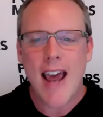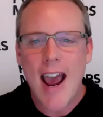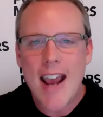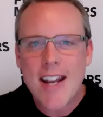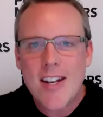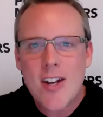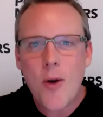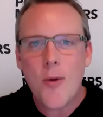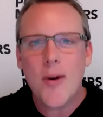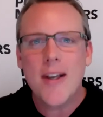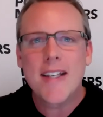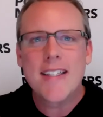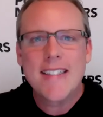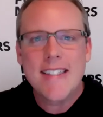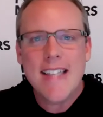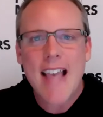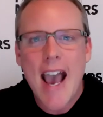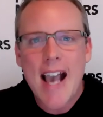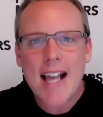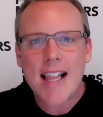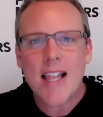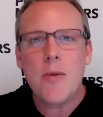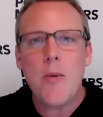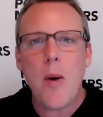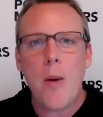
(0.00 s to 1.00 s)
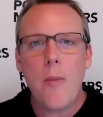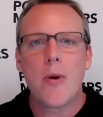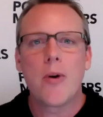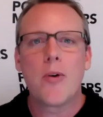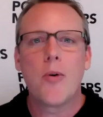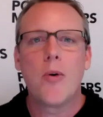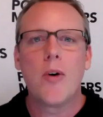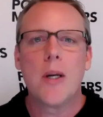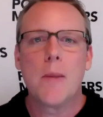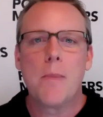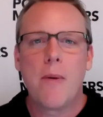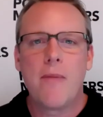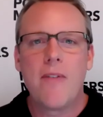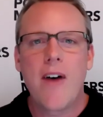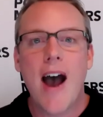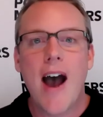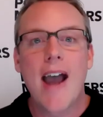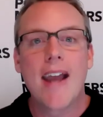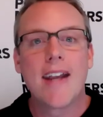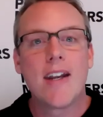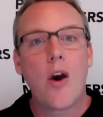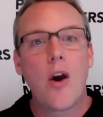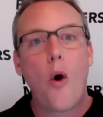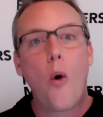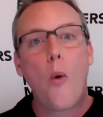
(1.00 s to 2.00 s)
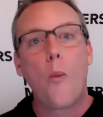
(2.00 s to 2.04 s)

I know exactly what we're going to provide,